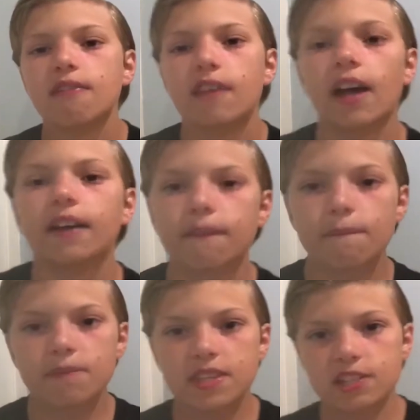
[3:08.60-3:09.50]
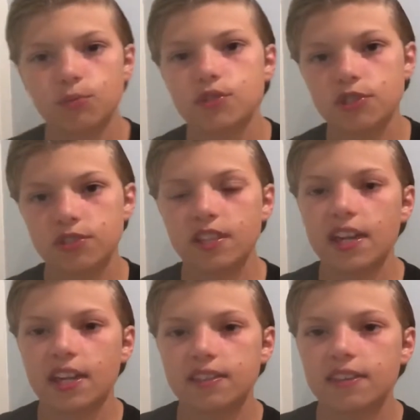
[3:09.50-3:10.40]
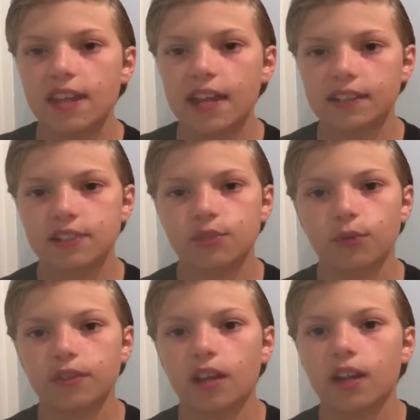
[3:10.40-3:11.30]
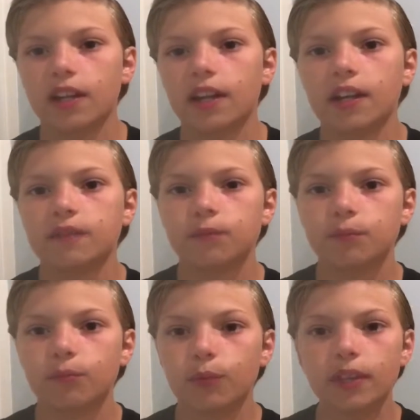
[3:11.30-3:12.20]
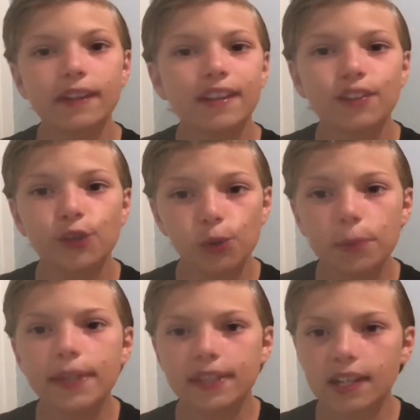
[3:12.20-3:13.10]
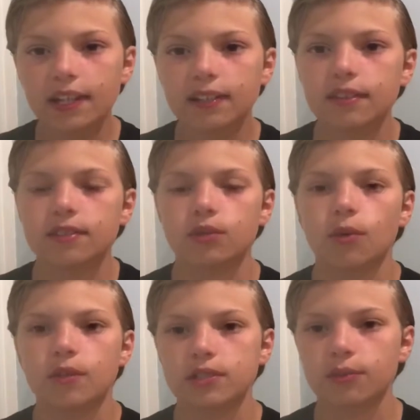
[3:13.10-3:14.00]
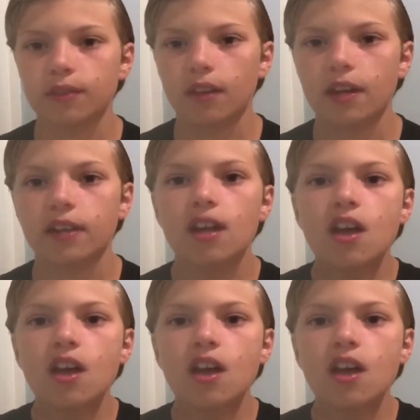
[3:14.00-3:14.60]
that this was just the end to the Andy storyline and really a new beginning to the Toy Story line.